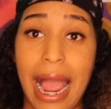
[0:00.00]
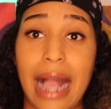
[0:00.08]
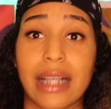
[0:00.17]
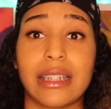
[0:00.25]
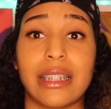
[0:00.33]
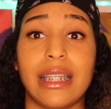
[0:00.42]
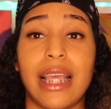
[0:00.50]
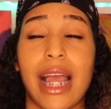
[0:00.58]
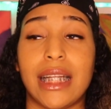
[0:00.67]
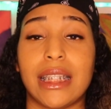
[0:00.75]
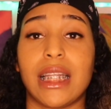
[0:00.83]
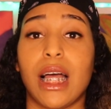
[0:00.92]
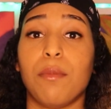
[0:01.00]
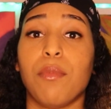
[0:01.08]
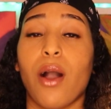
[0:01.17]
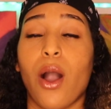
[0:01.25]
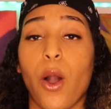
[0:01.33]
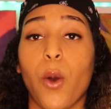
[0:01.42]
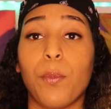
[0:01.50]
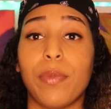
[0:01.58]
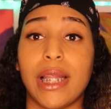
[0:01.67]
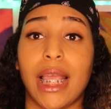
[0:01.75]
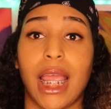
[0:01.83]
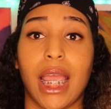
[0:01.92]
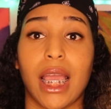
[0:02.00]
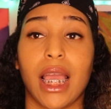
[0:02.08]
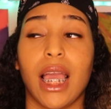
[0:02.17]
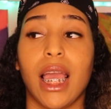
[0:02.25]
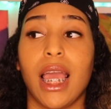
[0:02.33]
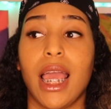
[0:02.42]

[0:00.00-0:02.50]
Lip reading: actually ended up opening